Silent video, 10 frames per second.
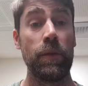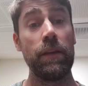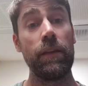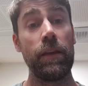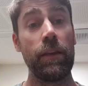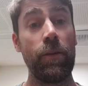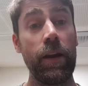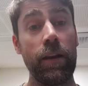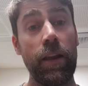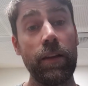in their Year
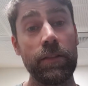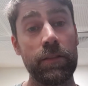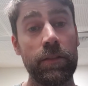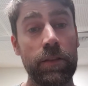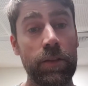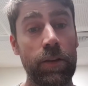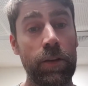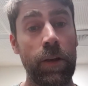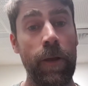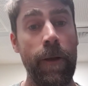8 classes. So
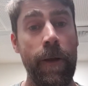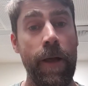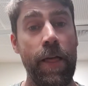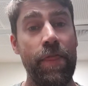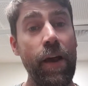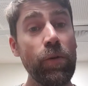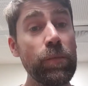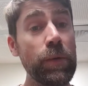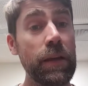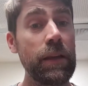that
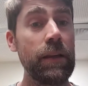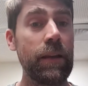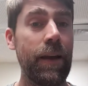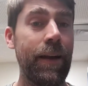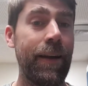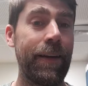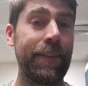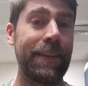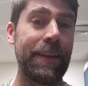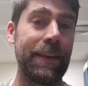would be
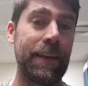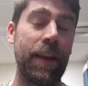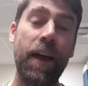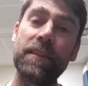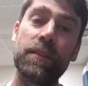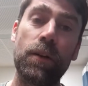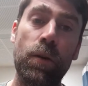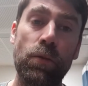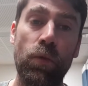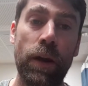the class that I
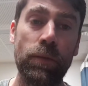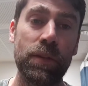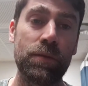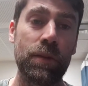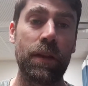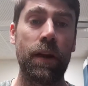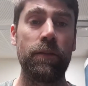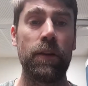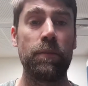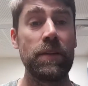would run, which would
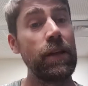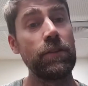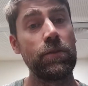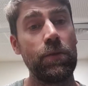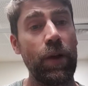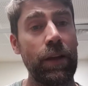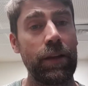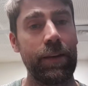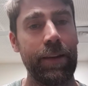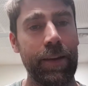cover potential and
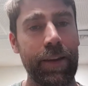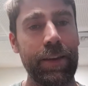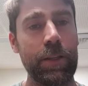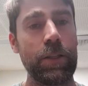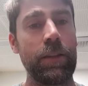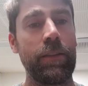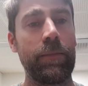kinetic energy.